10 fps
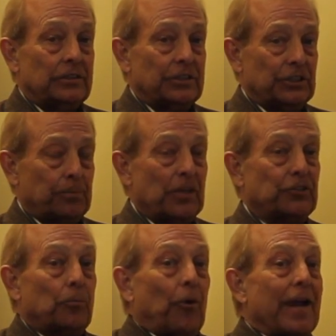These
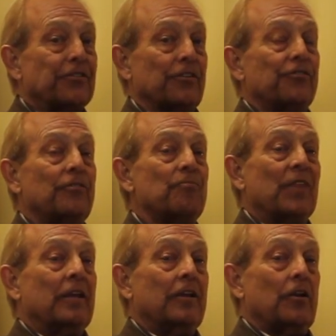special prices
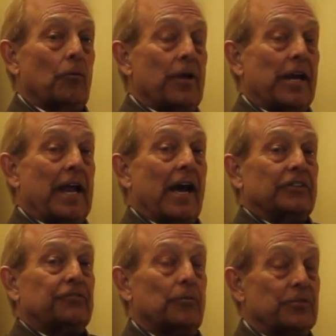that we
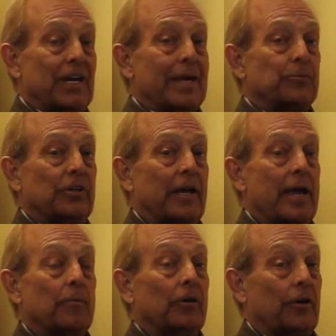announce from time to
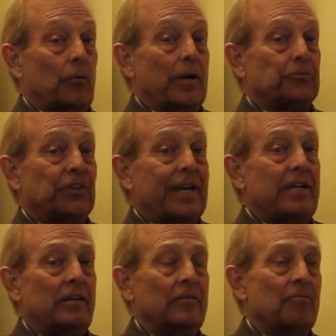time on our website